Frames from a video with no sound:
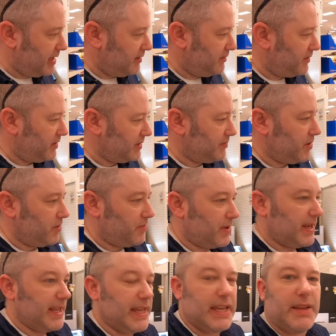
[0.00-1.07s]
10 foot's
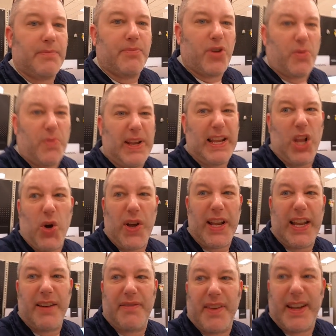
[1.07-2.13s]
probably probably long
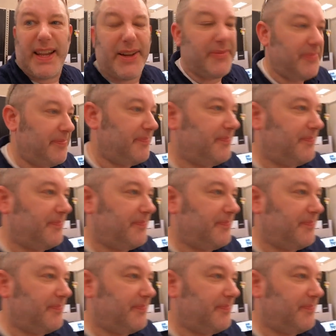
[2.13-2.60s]
enough, isn't it?